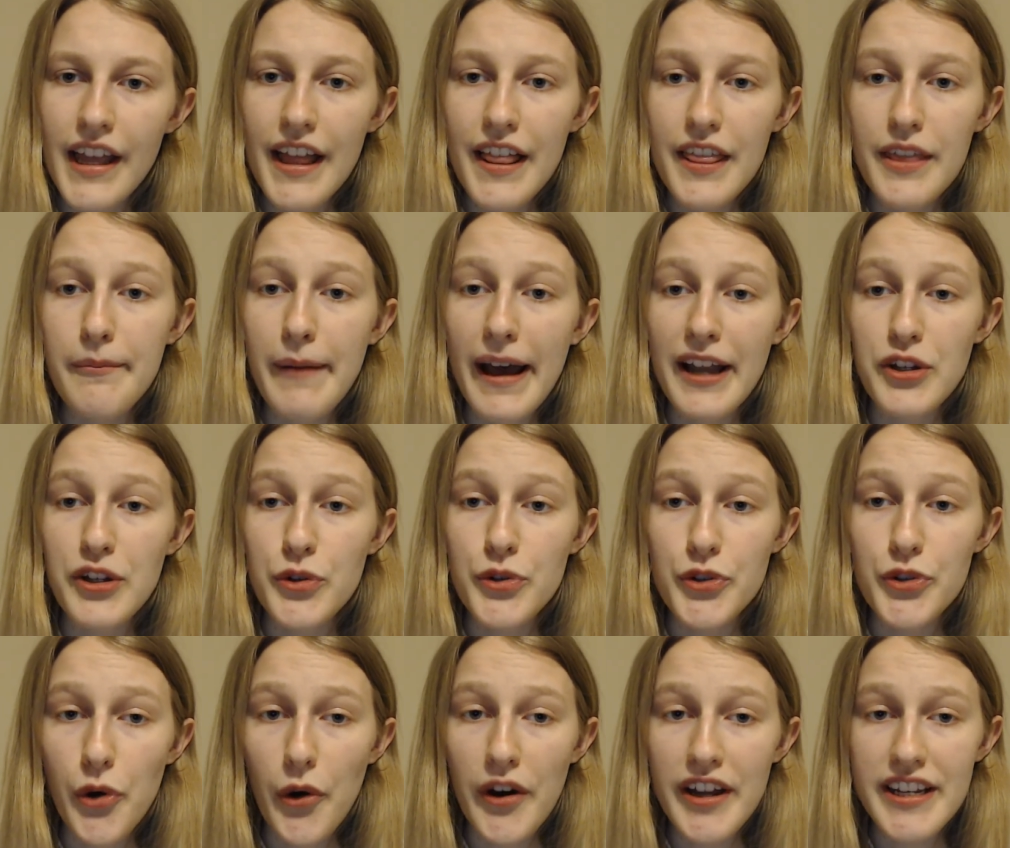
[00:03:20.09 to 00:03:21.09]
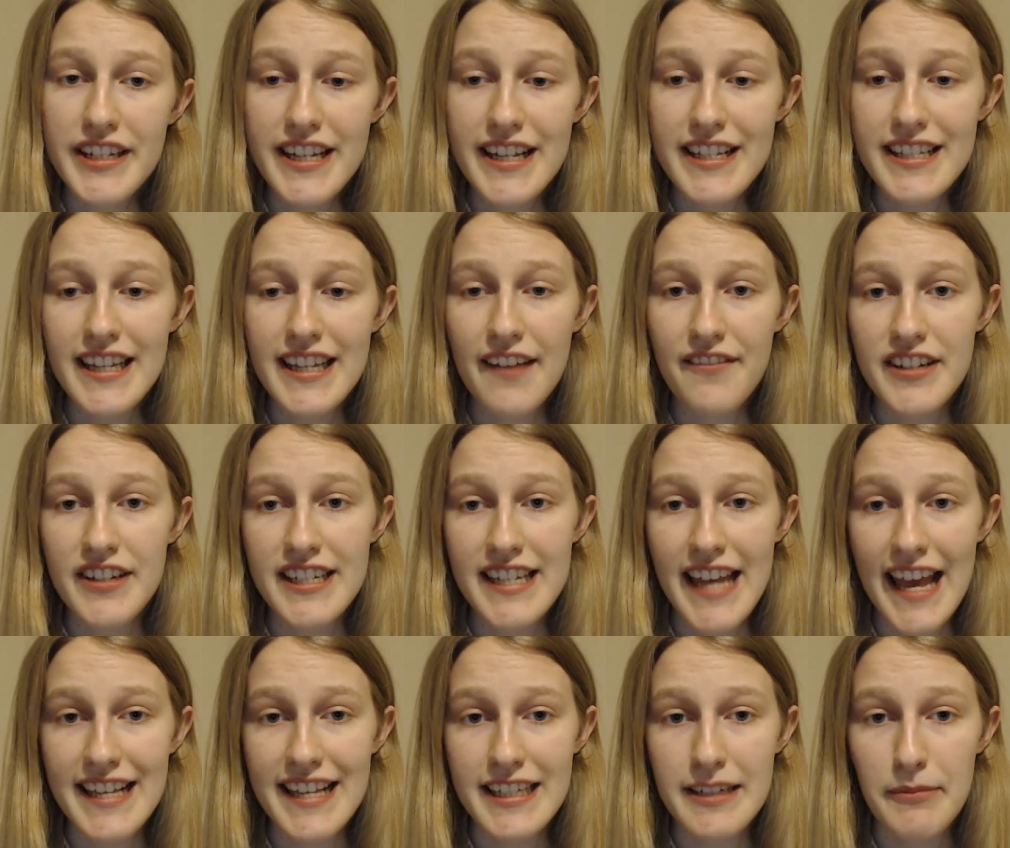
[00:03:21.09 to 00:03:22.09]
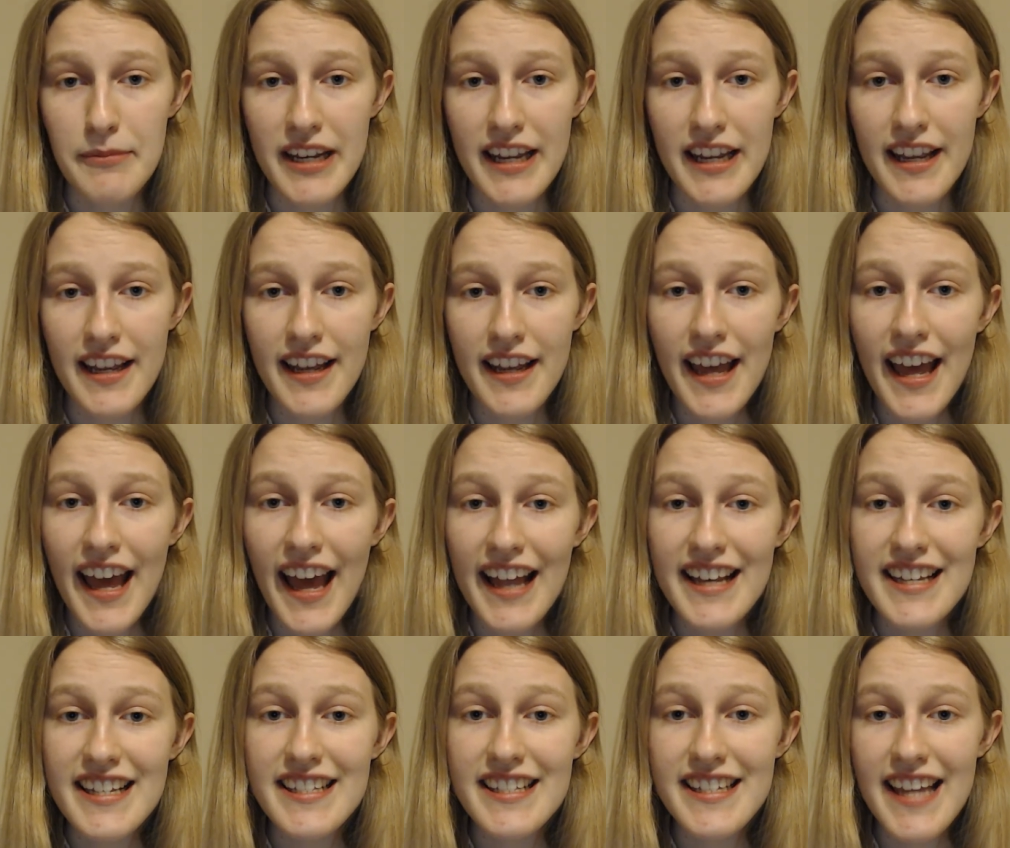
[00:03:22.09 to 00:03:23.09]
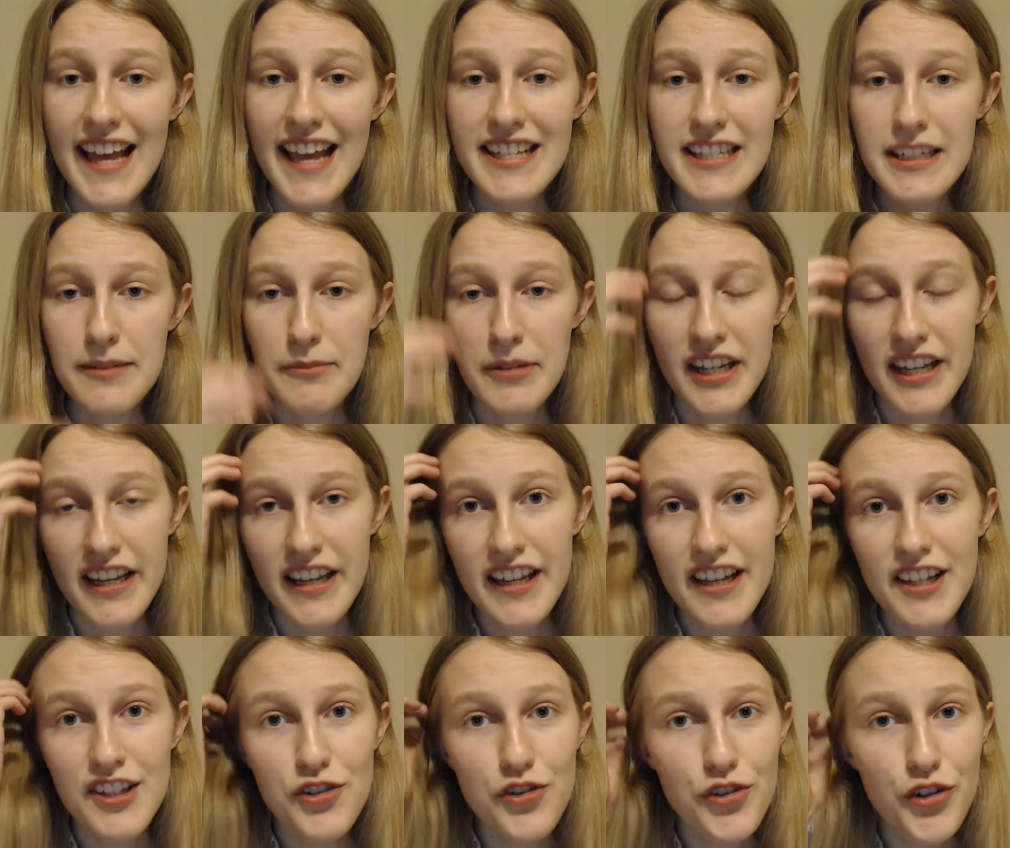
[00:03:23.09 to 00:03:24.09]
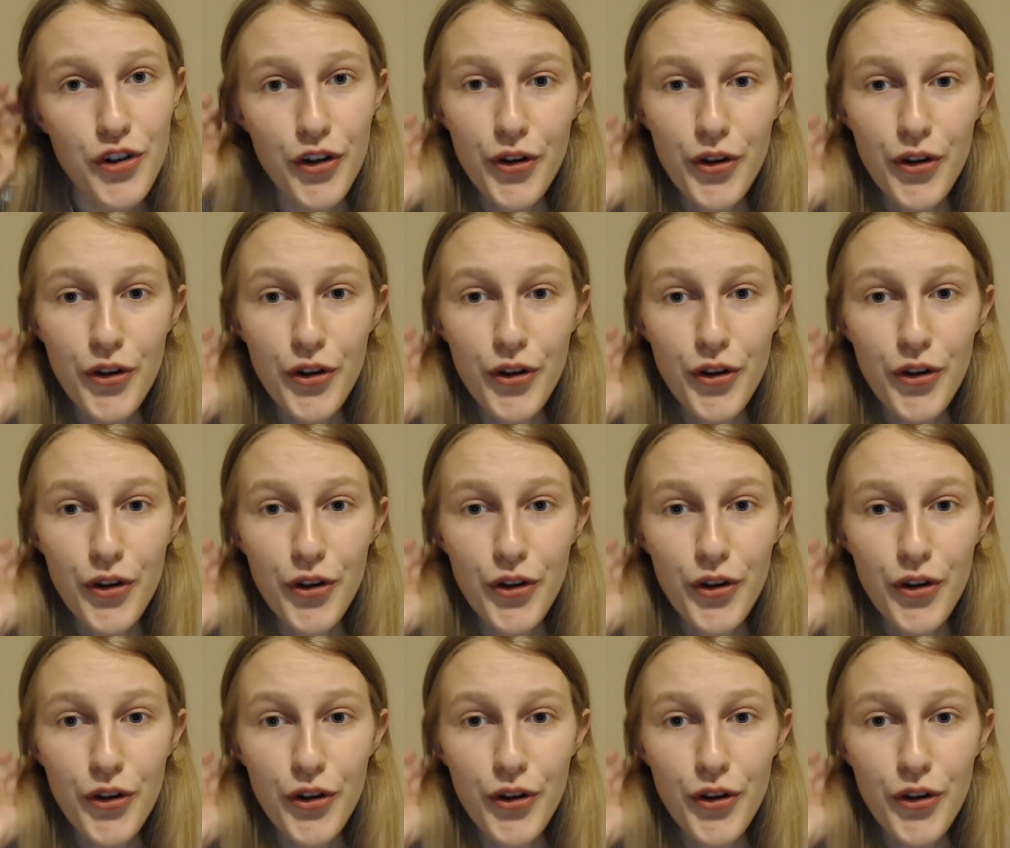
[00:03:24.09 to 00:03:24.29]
The man who saw it has given testimony, and his testimony is true.